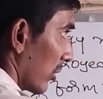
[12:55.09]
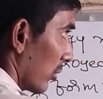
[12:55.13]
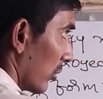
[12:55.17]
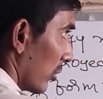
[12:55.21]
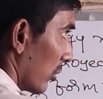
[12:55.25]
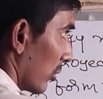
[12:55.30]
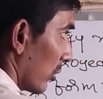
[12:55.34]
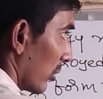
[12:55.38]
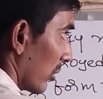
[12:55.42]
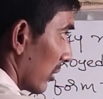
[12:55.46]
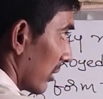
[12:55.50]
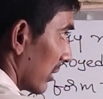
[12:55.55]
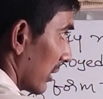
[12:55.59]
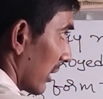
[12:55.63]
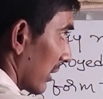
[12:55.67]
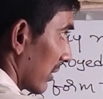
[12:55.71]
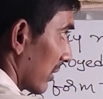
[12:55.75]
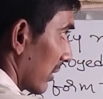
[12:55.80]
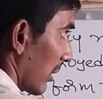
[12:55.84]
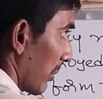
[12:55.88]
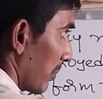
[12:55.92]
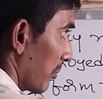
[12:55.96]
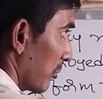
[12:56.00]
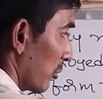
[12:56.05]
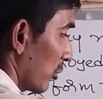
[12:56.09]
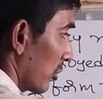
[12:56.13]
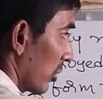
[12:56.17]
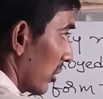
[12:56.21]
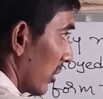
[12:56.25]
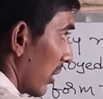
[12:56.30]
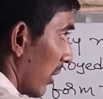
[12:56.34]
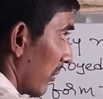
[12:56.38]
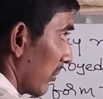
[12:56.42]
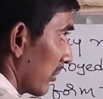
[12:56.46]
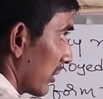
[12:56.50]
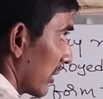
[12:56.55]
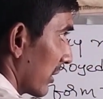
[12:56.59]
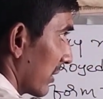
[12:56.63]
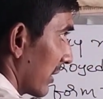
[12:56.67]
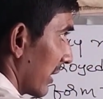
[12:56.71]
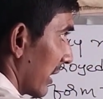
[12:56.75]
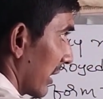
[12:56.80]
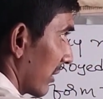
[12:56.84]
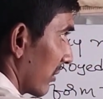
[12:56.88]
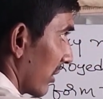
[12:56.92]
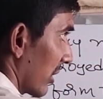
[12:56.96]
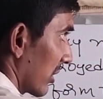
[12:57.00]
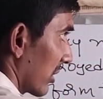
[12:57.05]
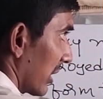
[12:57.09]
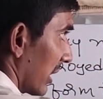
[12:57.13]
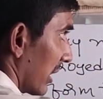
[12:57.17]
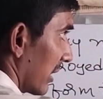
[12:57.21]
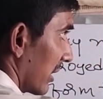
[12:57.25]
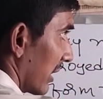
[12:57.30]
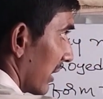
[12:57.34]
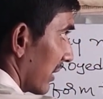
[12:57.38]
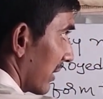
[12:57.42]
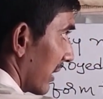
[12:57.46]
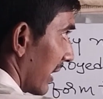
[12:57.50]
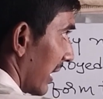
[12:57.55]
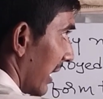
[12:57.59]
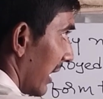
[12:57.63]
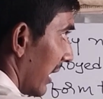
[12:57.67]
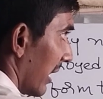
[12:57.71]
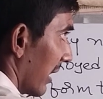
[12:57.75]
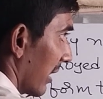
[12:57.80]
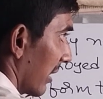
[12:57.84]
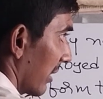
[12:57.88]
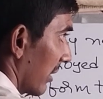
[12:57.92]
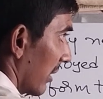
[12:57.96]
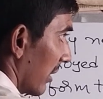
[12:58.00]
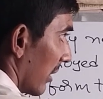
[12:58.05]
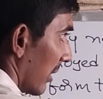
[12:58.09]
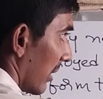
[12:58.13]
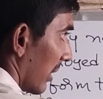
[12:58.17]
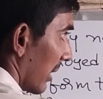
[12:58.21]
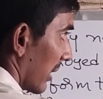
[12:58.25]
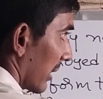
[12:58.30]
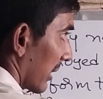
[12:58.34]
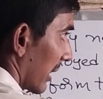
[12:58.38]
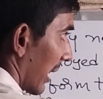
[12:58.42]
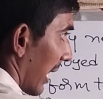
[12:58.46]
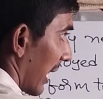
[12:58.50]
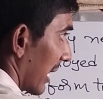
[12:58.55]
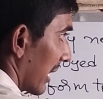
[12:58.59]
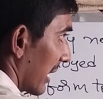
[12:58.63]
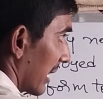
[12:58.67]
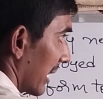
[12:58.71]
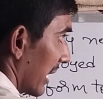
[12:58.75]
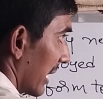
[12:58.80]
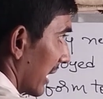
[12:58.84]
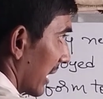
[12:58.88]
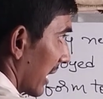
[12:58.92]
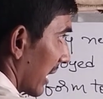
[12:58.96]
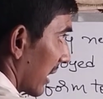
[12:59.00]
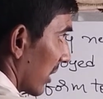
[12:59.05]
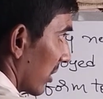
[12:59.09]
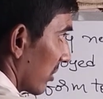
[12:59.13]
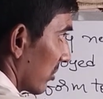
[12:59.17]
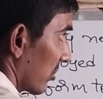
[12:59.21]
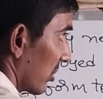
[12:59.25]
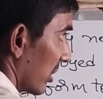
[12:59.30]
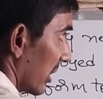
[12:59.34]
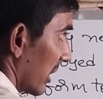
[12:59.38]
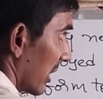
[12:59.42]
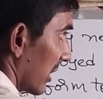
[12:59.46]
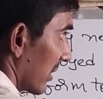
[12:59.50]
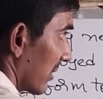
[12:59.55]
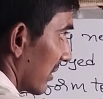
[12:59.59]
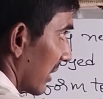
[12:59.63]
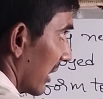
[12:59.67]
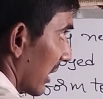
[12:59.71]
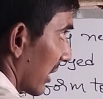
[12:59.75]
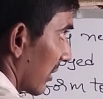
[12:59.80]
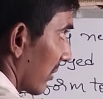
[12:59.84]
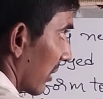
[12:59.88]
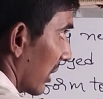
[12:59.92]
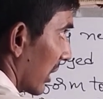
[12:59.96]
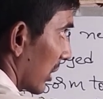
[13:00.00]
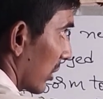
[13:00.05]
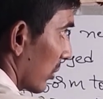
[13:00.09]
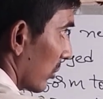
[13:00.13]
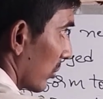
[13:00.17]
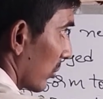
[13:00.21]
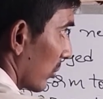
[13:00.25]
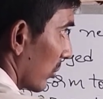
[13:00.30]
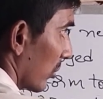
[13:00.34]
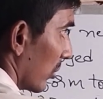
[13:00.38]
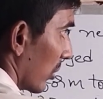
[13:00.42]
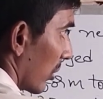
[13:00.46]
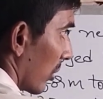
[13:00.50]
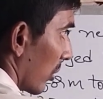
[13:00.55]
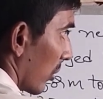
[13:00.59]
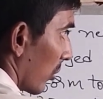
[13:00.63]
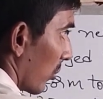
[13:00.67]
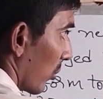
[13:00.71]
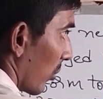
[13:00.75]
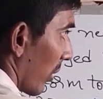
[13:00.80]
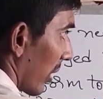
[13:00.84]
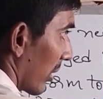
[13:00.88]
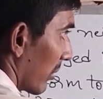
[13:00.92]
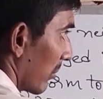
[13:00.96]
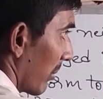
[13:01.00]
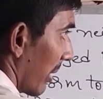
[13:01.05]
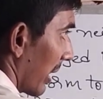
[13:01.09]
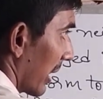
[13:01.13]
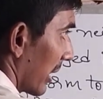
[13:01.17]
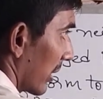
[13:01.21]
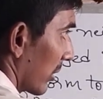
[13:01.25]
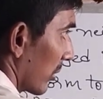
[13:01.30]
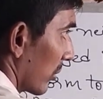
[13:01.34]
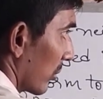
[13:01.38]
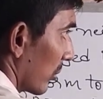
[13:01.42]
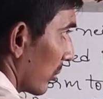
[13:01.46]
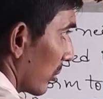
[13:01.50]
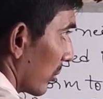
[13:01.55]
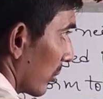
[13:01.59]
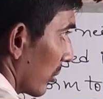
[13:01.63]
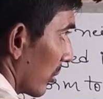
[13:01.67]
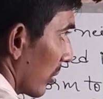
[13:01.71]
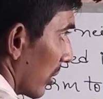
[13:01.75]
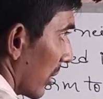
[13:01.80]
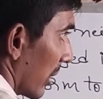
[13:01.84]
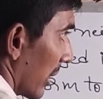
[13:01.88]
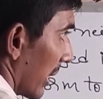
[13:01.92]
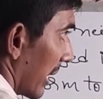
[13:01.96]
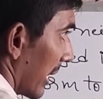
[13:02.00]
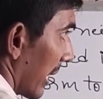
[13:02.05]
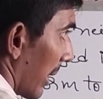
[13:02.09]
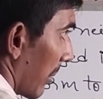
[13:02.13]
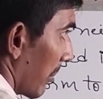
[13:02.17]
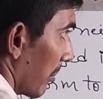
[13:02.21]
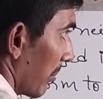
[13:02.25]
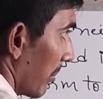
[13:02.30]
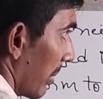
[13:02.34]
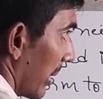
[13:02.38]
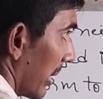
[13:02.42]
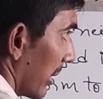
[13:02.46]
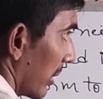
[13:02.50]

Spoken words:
So the substitution of this equation in this here, kinetic energy is equal to 1 by 2 m